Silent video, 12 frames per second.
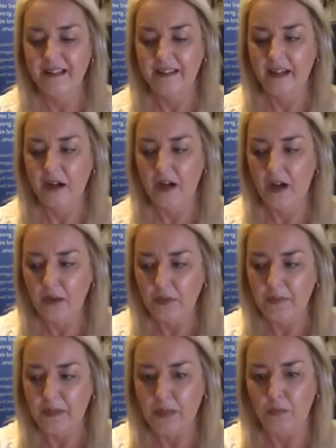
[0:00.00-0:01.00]
then I
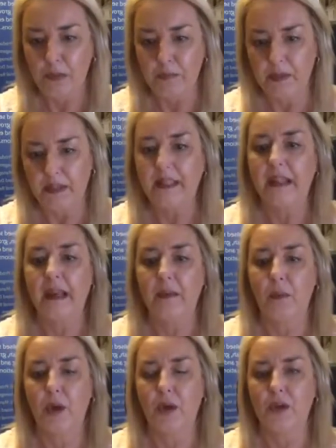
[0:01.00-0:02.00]
would be a ripple in their
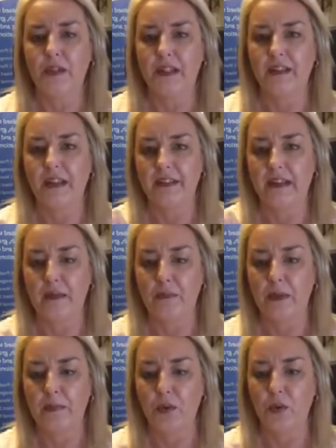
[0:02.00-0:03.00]
world, and that
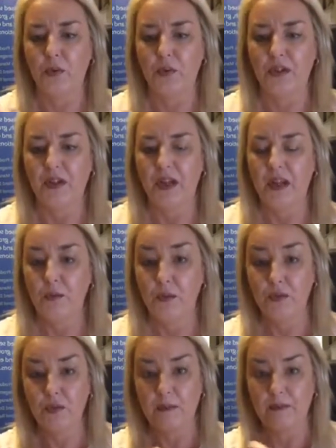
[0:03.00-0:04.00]
ripple would
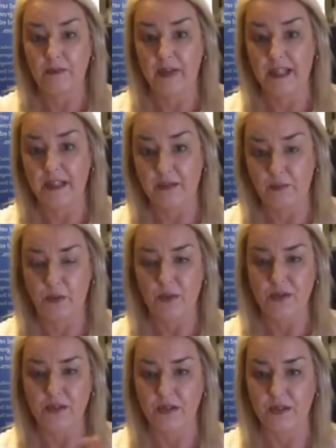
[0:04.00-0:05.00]
drip feed
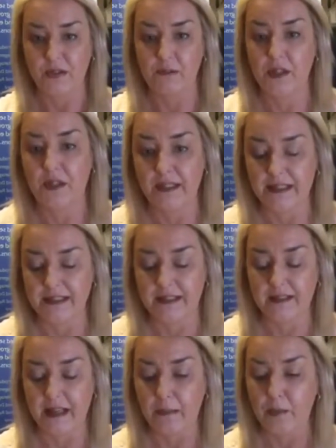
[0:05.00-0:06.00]
through to the communities
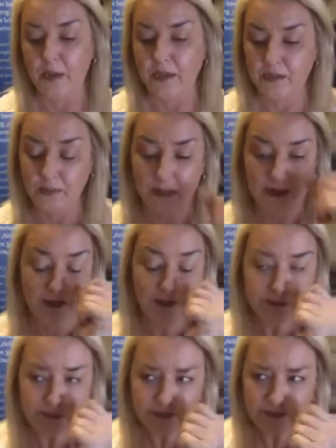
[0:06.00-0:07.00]
that they worked with.
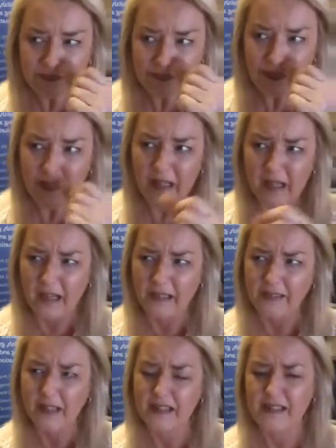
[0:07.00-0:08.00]

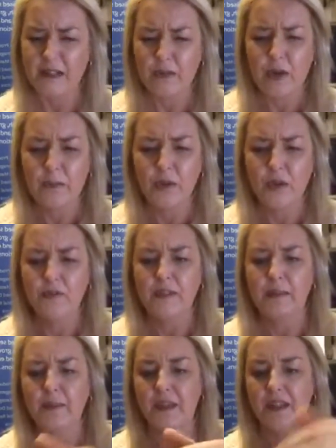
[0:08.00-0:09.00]
And so I moved
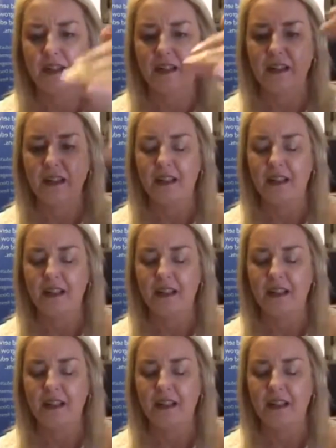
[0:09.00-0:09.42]
up the